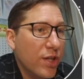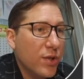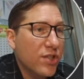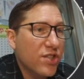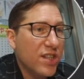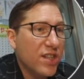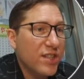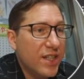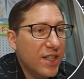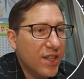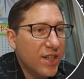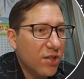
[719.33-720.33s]
you can see
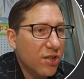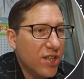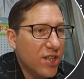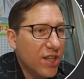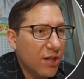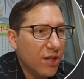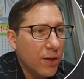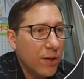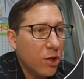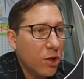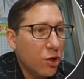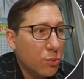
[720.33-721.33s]
details here,
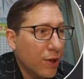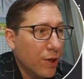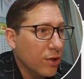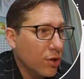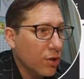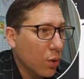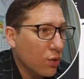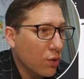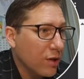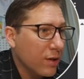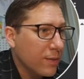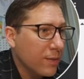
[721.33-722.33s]
Hullbreaker
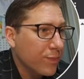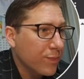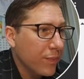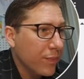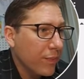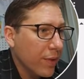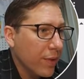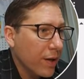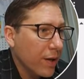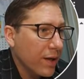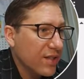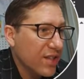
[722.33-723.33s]
Horror.
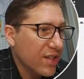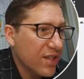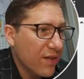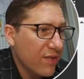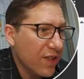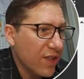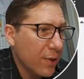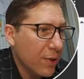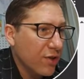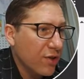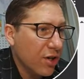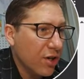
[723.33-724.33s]
It says everything about the